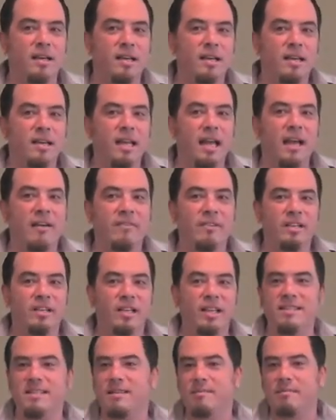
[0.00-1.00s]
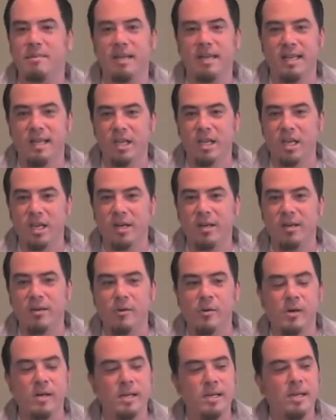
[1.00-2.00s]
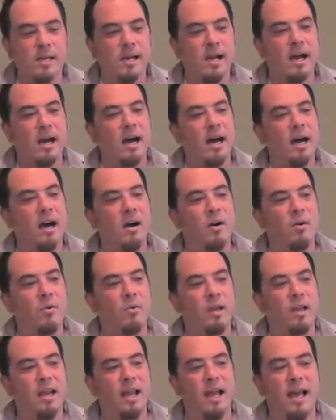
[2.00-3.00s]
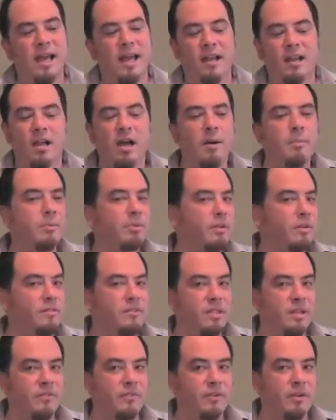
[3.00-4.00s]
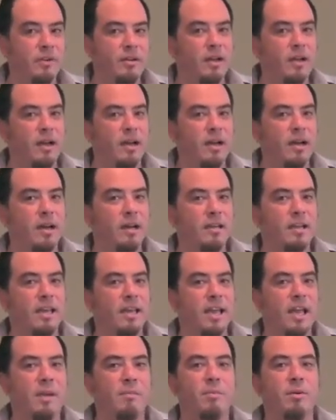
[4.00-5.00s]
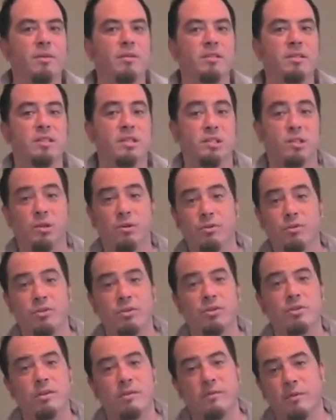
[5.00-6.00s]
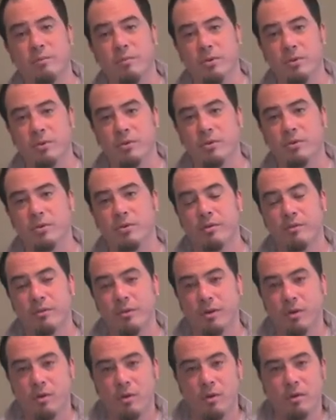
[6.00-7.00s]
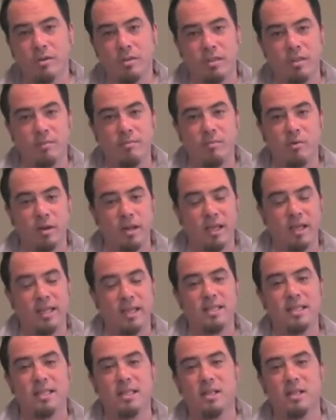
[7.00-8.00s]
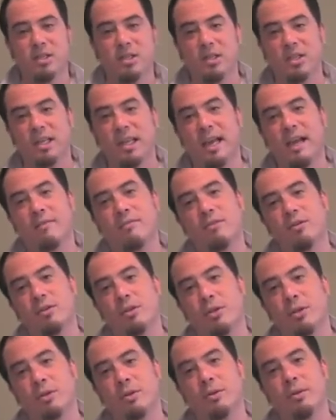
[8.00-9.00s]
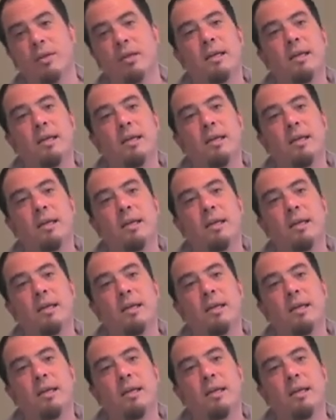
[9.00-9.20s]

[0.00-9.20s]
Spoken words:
having to let somebody go. We had a couple of different camper disclosures of abuse over the course of the morning into the early afternoon.